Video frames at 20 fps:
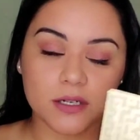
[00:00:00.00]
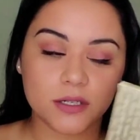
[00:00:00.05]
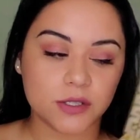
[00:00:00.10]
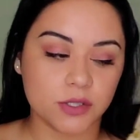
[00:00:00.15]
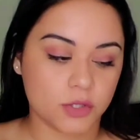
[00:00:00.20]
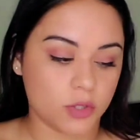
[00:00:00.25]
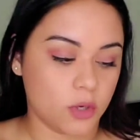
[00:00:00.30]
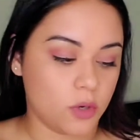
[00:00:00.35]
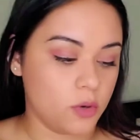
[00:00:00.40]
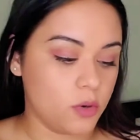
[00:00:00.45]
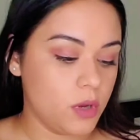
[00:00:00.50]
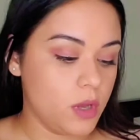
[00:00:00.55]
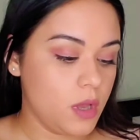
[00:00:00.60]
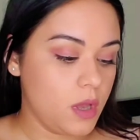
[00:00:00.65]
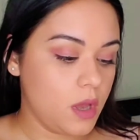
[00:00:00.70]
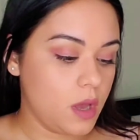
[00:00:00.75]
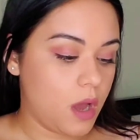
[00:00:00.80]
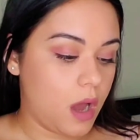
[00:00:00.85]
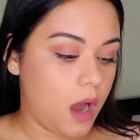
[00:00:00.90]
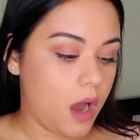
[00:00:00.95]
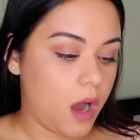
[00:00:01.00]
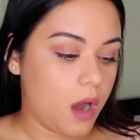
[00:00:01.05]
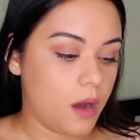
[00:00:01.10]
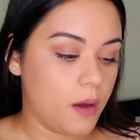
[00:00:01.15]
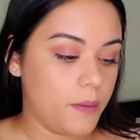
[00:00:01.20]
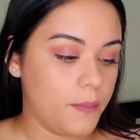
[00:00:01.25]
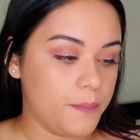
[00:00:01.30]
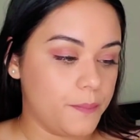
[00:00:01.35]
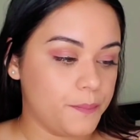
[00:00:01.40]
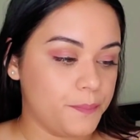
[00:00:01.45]
So
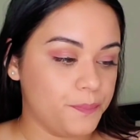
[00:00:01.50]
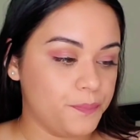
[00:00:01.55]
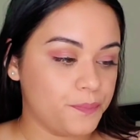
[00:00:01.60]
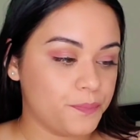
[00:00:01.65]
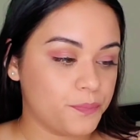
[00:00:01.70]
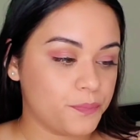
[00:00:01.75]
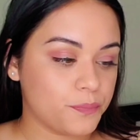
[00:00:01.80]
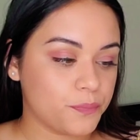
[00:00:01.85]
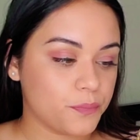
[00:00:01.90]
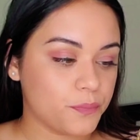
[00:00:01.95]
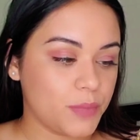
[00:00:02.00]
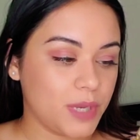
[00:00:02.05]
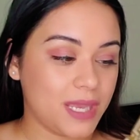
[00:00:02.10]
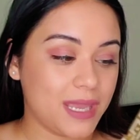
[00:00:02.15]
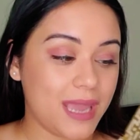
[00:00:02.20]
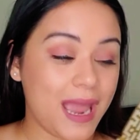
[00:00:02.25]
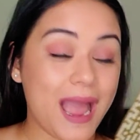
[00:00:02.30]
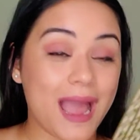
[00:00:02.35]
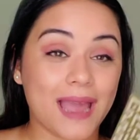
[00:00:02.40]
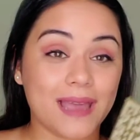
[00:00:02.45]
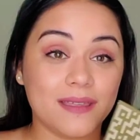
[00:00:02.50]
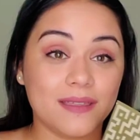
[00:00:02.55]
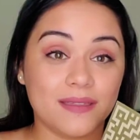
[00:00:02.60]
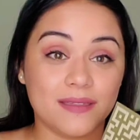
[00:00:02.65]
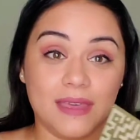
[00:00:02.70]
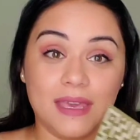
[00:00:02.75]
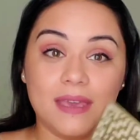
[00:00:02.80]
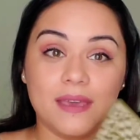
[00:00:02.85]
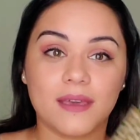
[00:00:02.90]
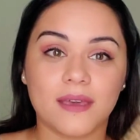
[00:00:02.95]
but yeah, I
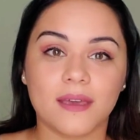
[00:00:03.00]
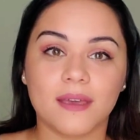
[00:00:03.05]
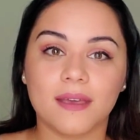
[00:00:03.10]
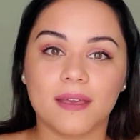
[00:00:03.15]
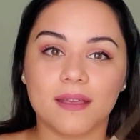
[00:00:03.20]
think